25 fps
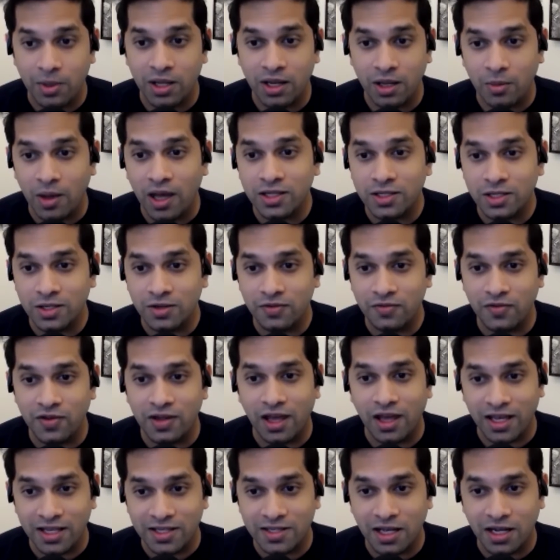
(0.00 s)
imagine
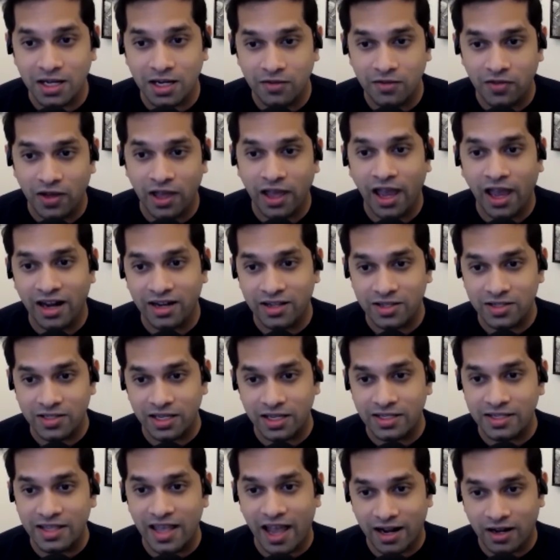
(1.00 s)
if I had this
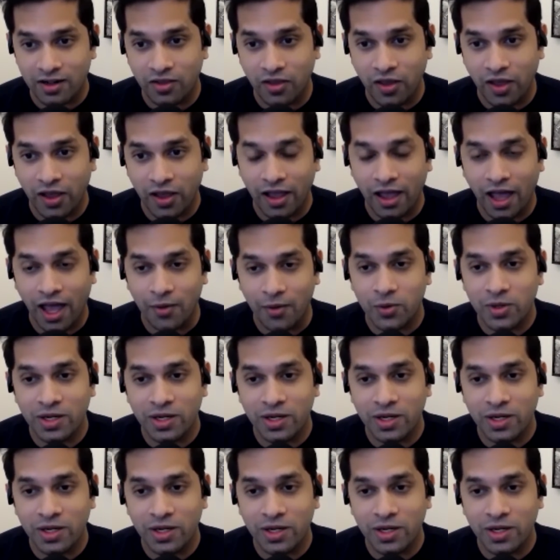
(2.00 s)
exact thing, I wouldn't